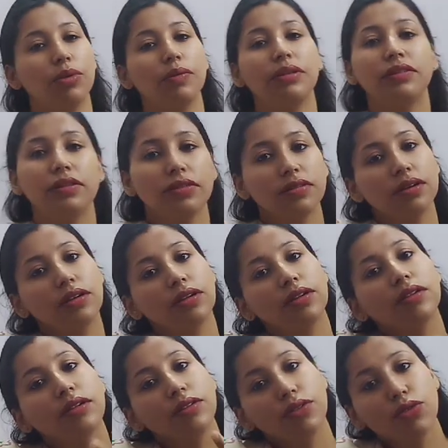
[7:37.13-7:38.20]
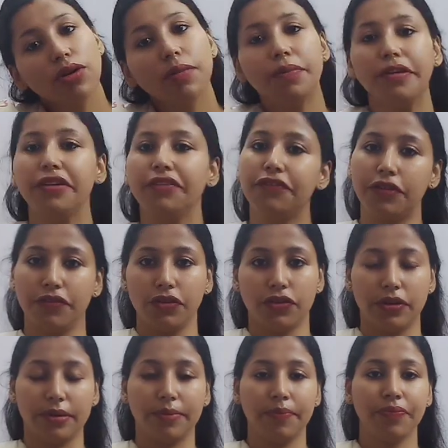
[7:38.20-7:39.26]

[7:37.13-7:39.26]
will just do a brief revision.